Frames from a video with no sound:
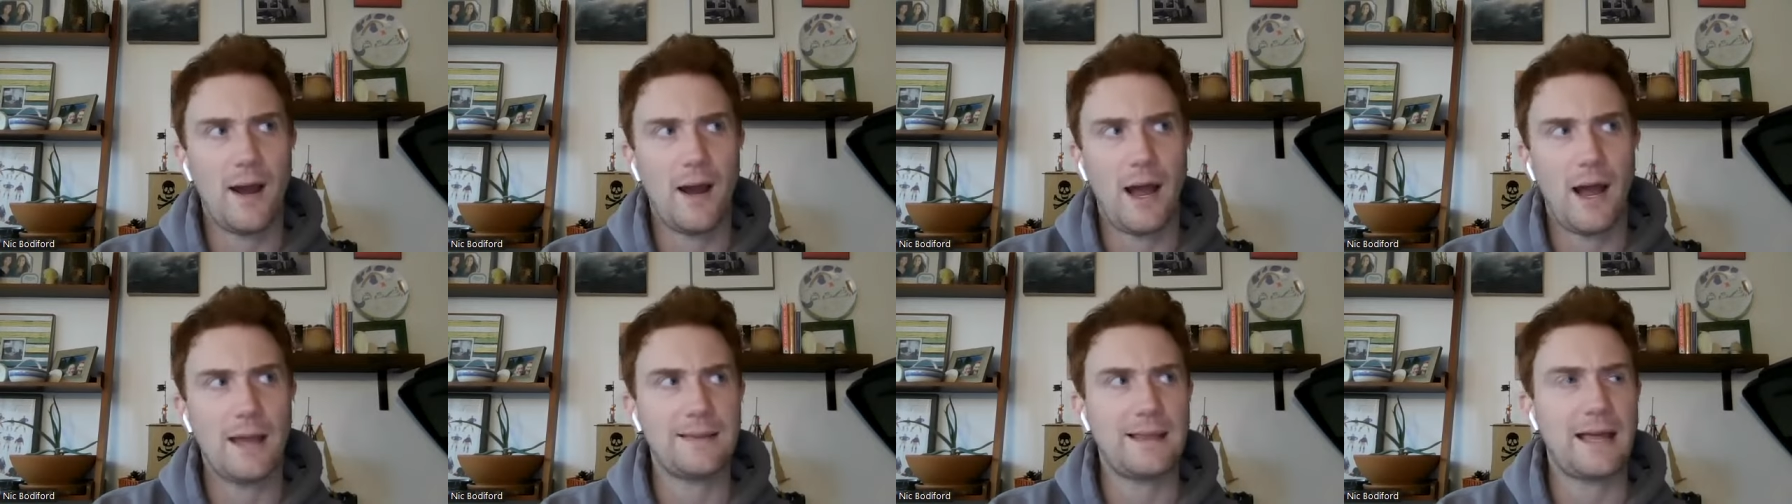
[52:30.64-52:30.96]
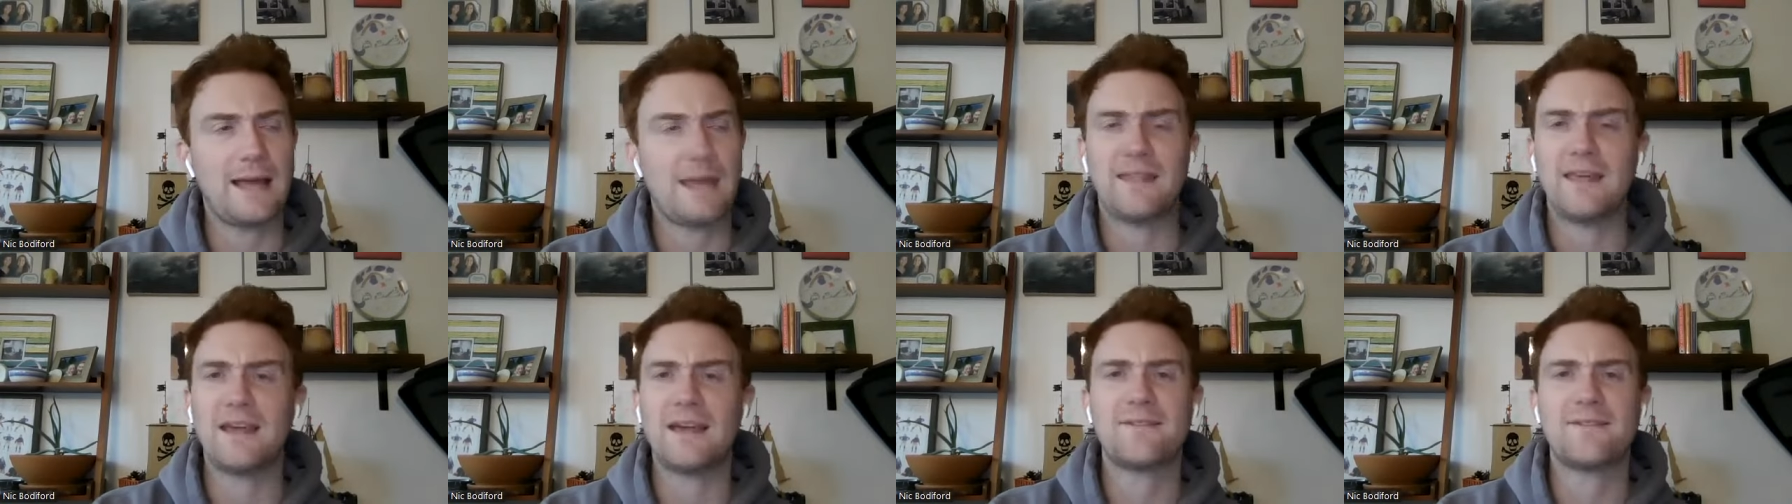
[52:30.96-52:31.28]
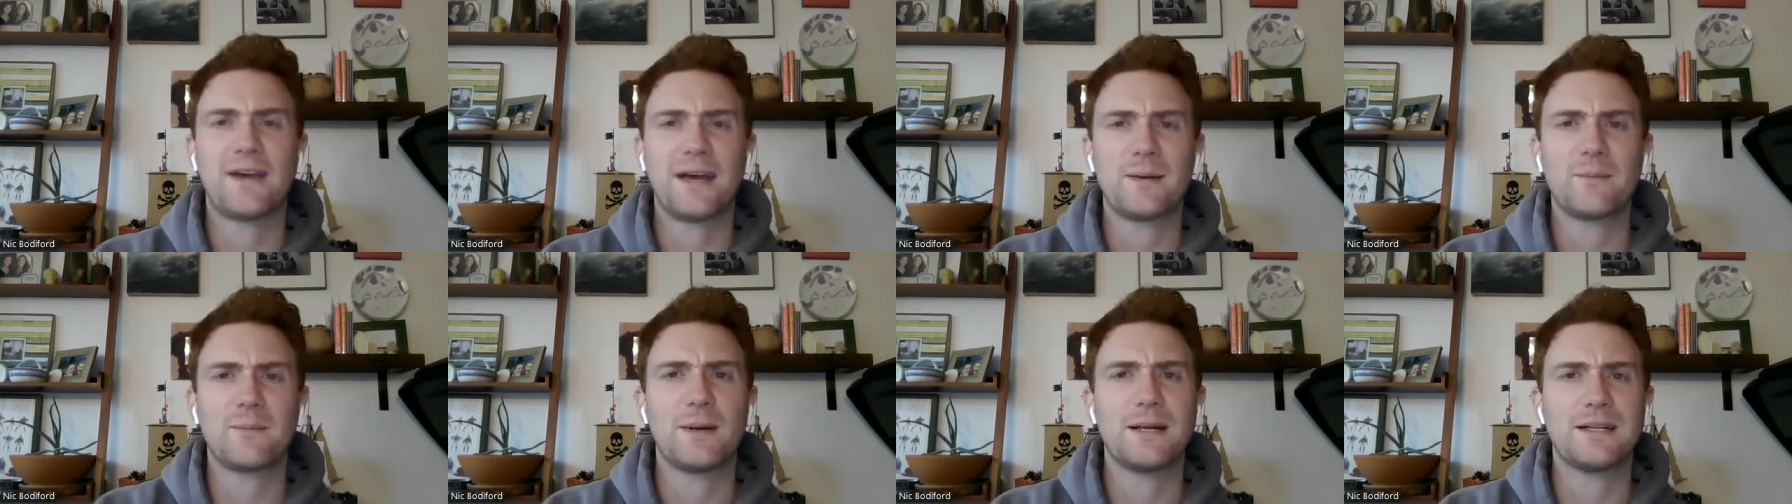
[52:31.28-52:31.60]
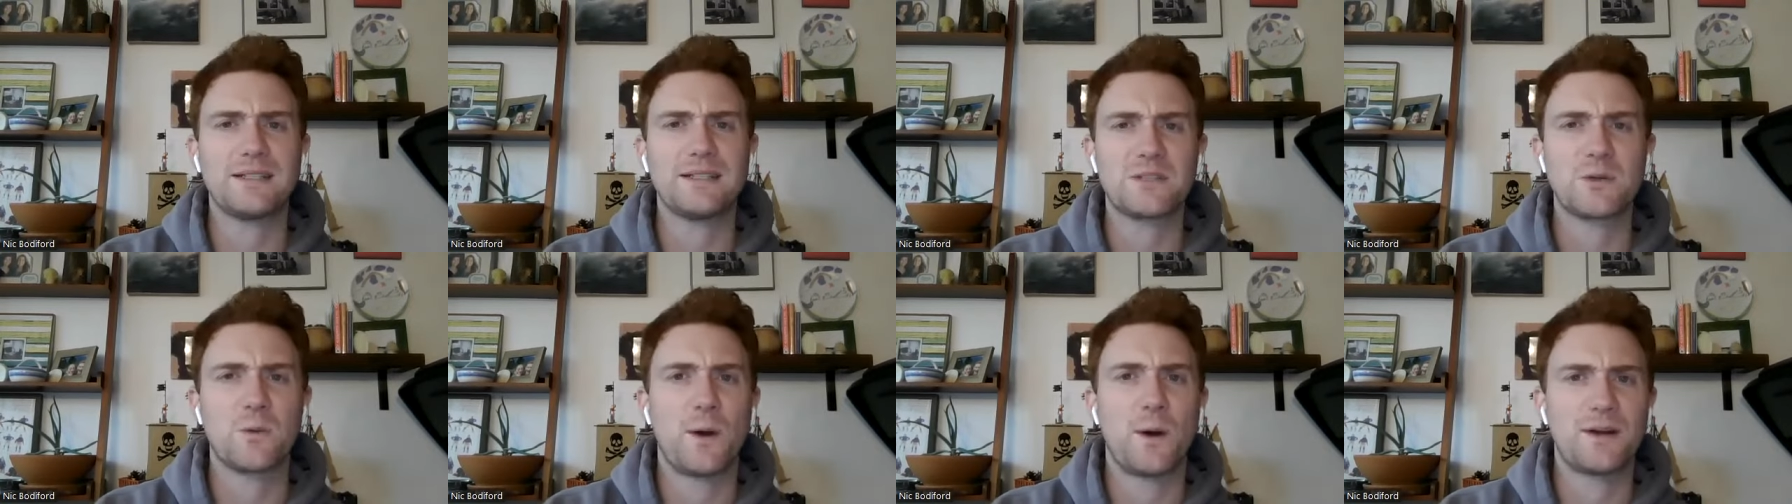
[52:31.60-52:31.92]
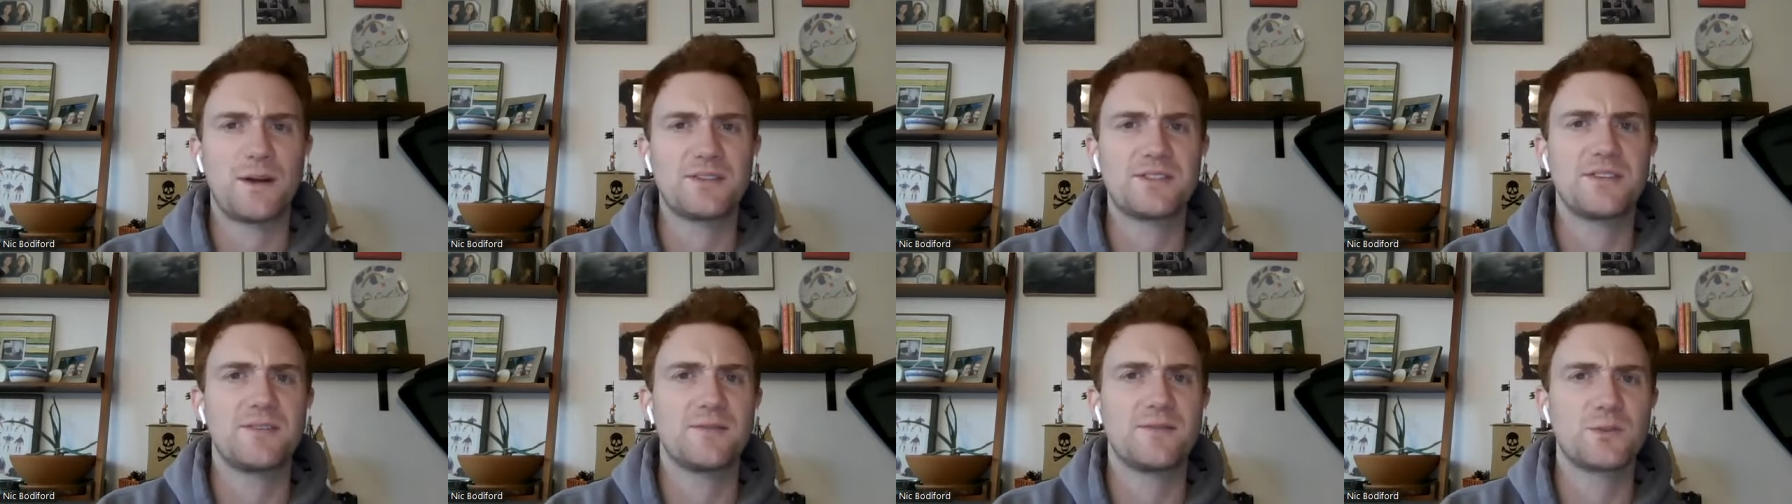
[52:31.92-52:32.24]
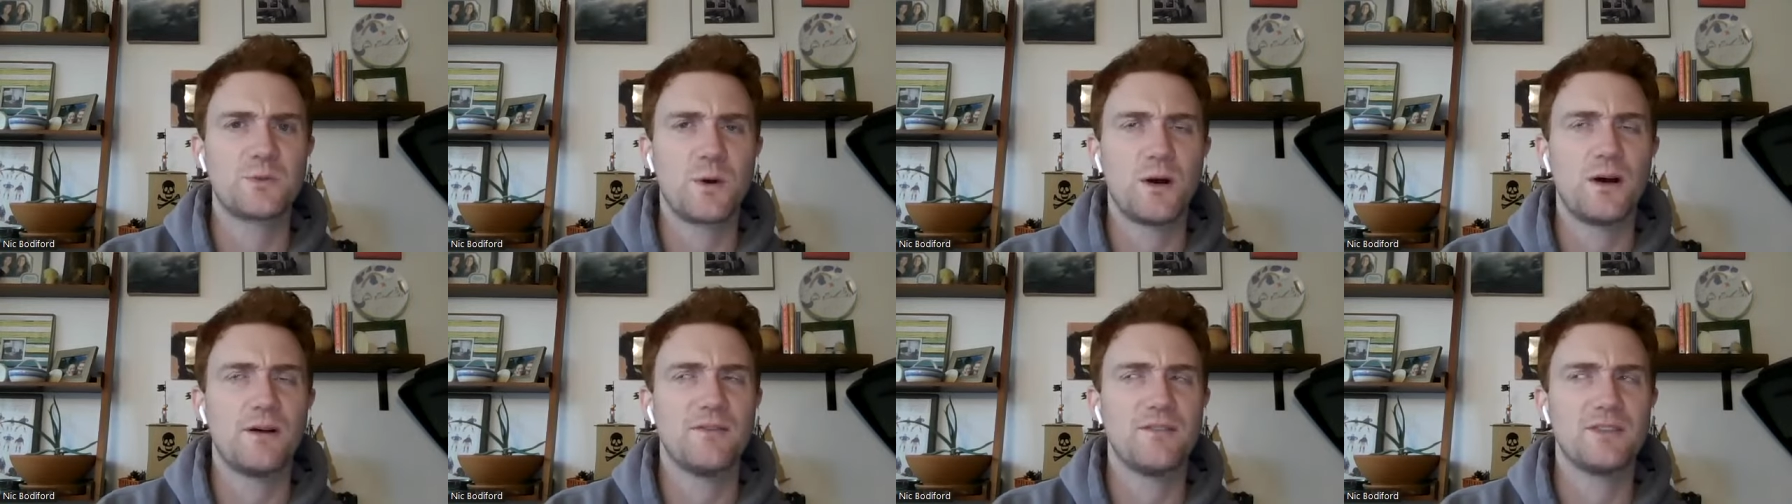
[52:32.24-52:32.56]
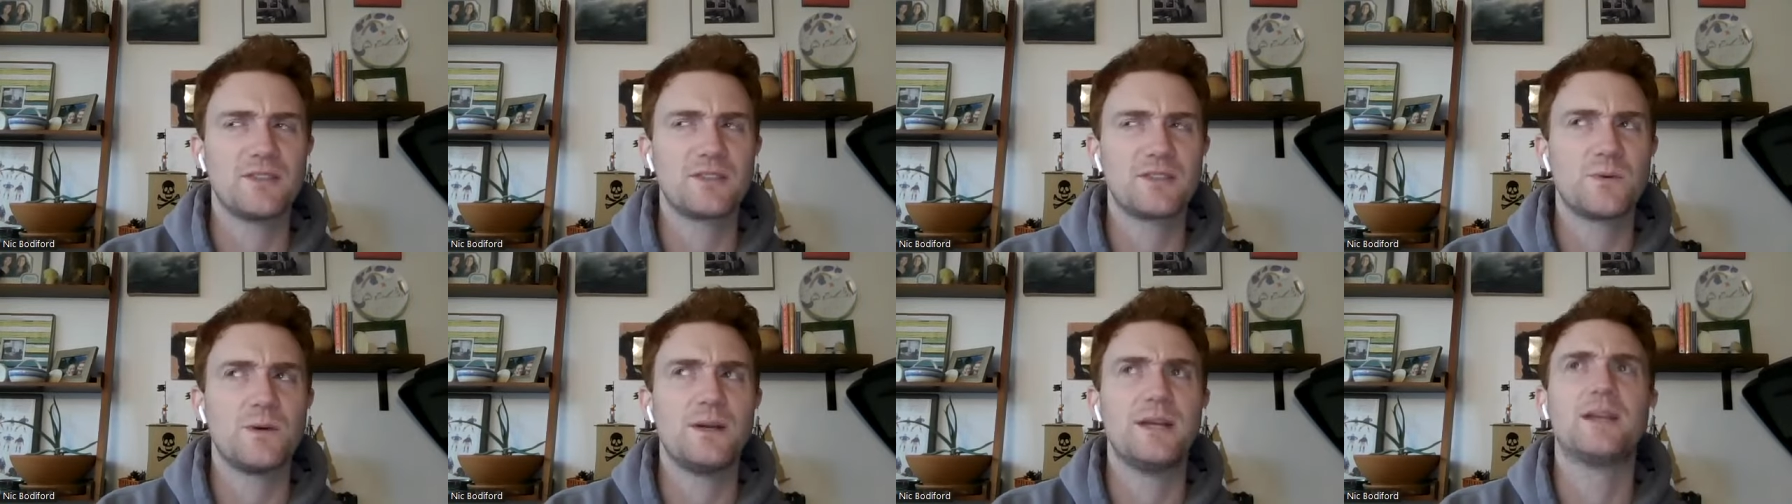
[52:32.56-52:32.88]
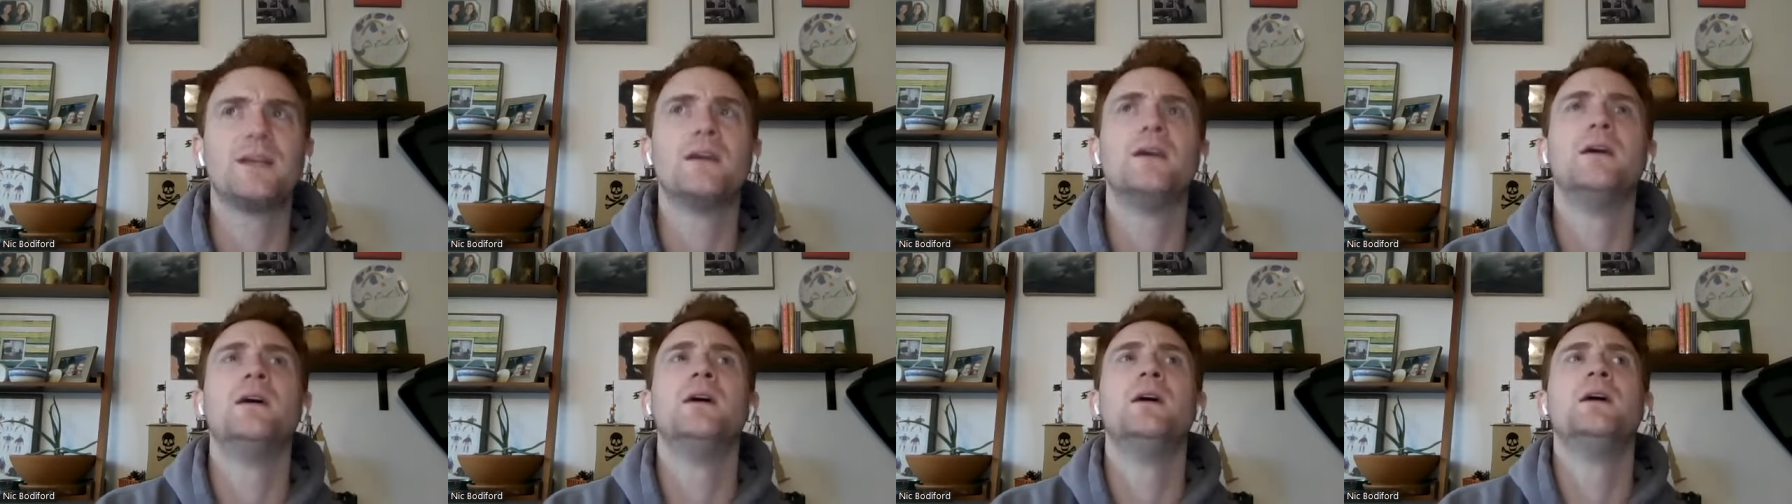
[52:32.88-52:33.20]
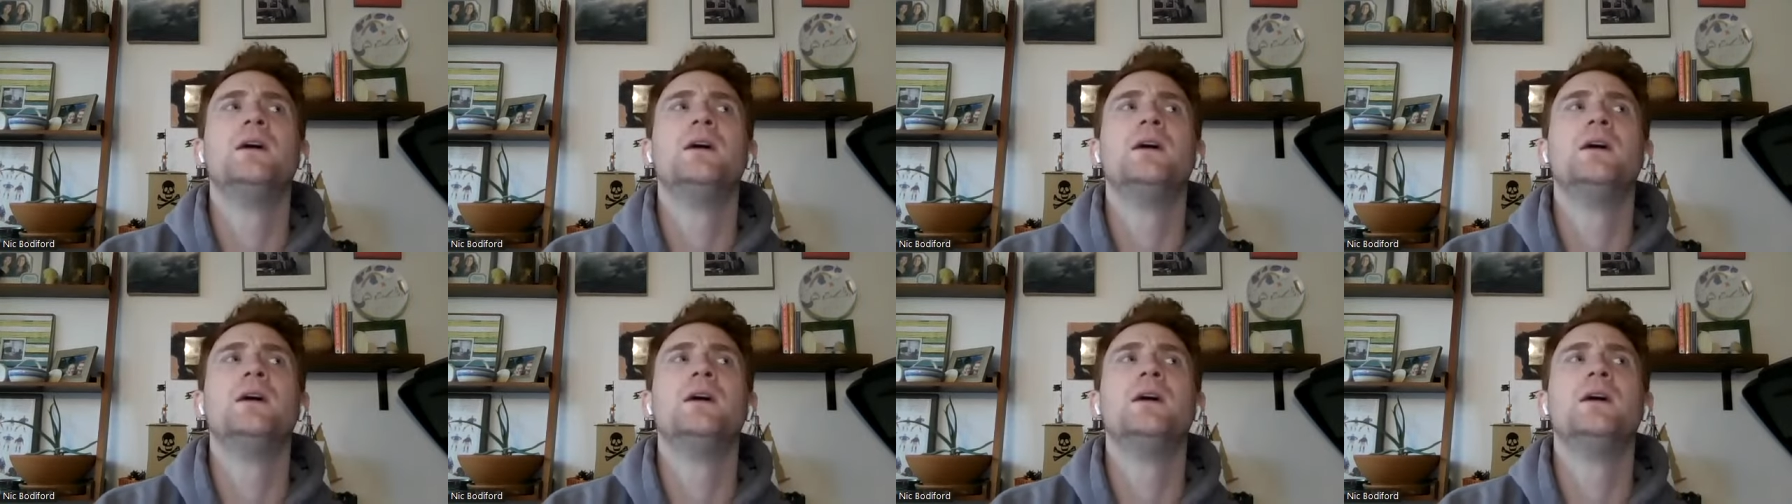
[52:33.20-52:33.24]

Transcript: I, I think I've got him ranked as the wide receiver 12 this week.